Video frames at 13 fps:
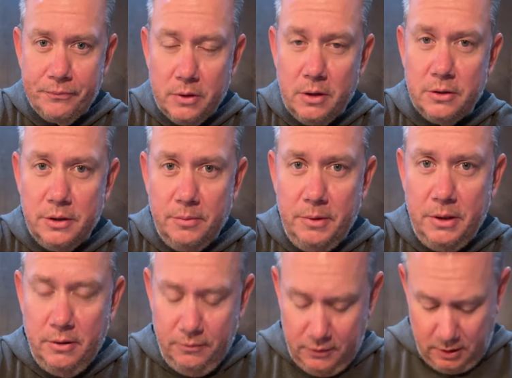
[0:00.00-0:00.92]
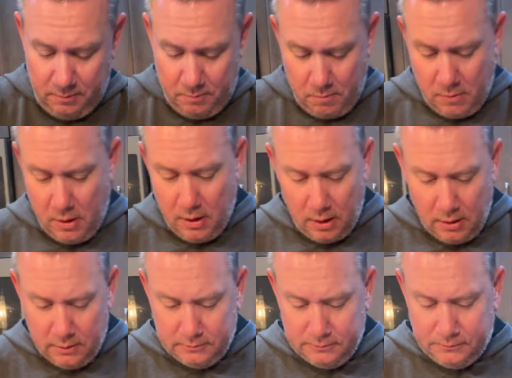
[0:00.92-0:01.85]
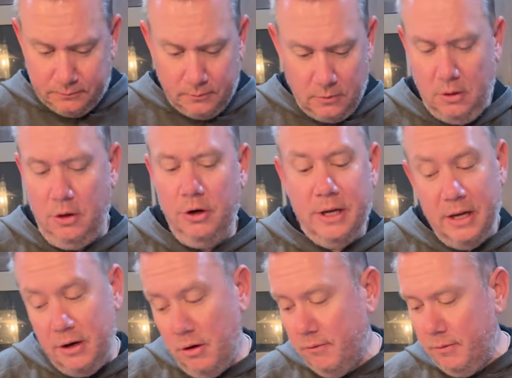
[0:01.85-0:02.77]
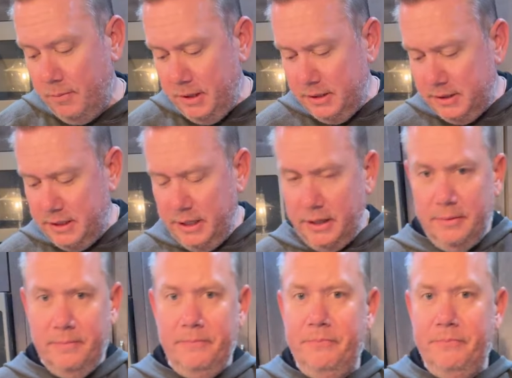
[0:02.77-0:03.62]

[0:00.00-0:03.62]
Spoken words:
There's our Meatloaf game. Are you getting over being sick?